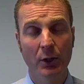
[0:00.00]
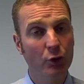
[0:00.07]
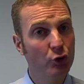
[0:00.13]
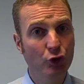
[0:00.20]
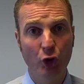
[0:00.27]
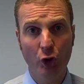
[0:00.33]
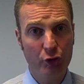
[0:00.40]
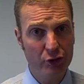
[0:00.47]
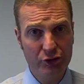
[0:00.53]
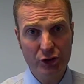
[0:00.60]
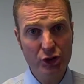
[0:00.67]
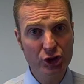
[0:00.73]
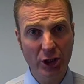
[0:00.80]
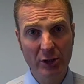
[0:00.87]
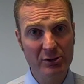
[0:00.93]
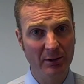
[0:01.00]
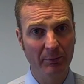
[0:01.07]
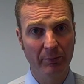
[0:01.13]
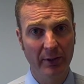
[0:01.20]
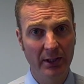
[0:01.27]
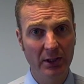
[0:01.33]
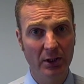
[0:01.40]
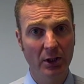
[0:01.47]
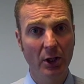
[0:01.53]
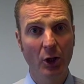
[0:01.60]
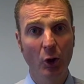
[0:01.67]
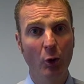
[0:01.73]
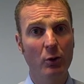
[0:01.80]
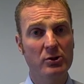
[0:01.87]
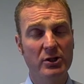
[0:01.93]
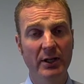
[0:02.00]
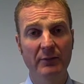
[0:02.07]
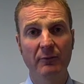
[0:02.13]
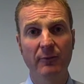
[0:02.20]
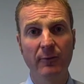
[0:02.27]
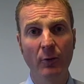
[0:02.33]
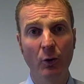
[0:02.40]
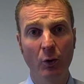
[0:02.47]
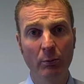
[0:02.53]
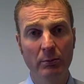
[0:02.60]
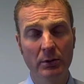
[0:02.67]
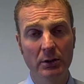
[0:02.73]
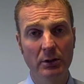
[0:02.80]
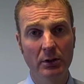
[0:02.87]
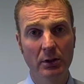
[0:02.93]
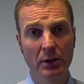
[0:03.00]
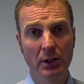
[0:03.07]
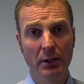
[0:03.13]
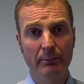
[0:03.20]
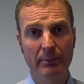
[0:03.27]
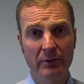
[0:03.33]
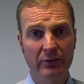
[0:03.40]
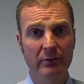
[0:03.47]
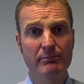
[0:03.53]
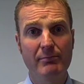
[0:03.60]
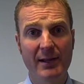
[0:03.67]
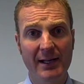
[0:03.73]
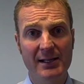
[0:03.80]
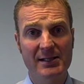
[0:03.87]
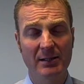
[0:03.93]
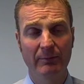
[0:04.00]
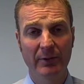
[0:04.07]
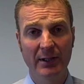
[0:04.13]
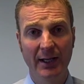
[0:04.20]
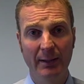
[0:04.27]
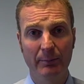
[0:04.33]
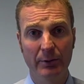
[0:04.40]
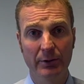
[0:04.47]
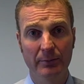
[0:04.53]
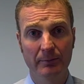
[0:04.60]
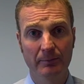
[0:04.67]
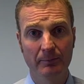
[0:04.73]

Not just to show something or to inform, but to make something happen.